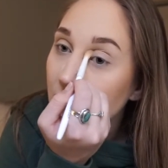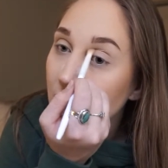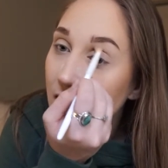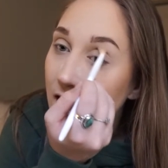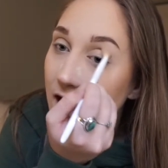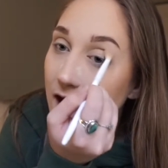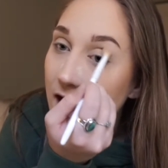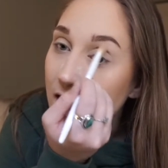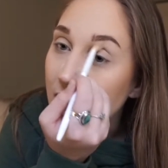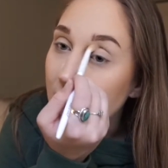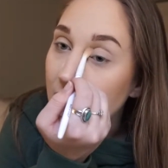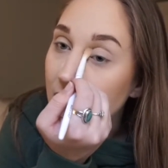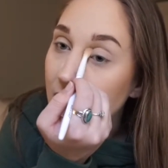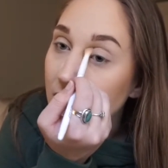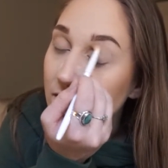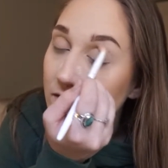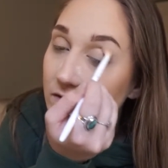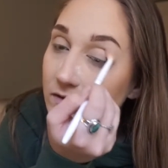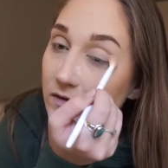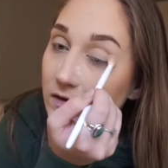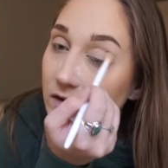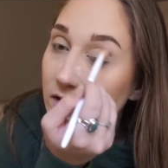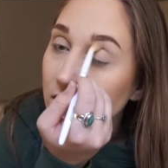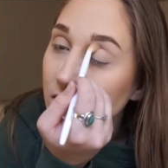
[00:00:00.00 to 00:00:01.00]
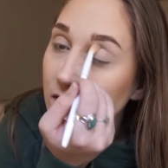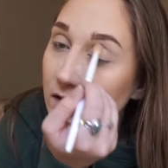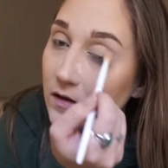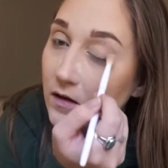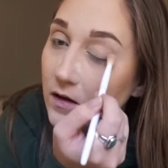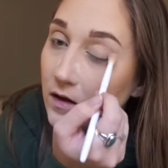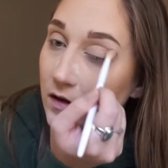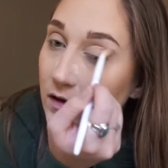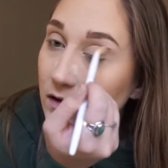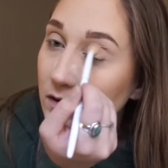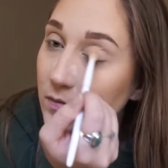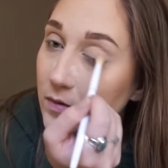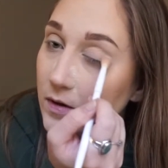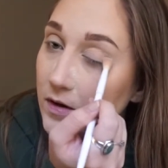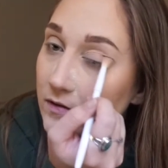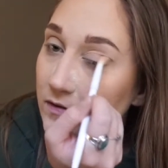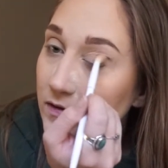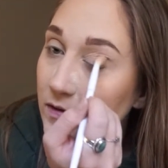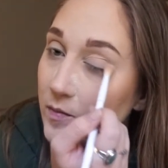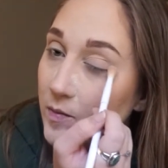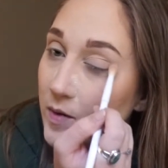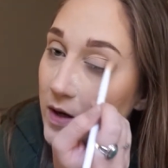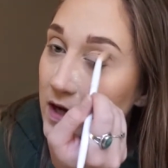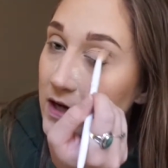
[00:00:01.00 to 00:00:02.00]
have a little bit
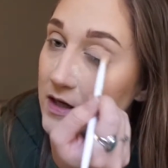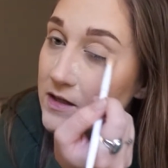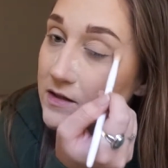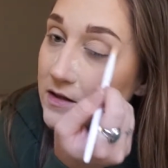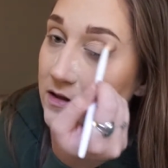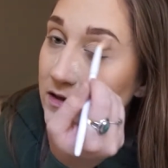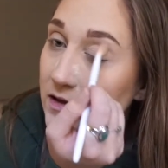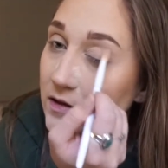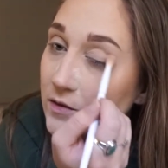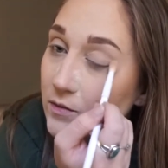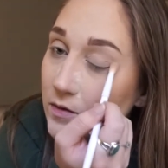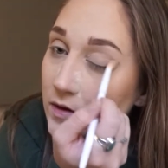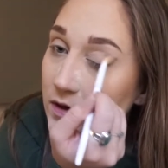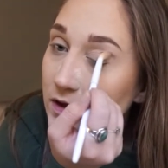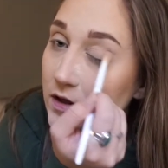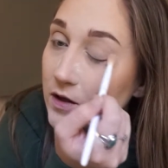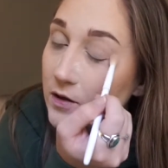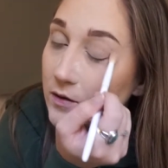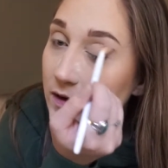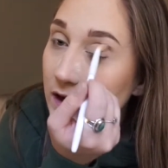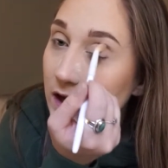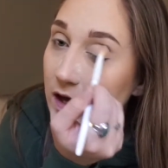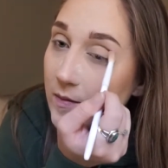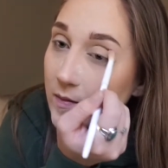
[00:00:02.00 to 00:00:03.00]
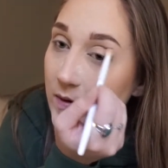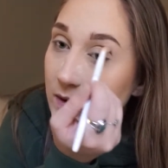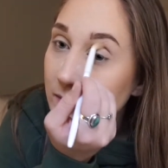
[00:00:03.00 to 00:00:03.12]
of a base and then work your way up.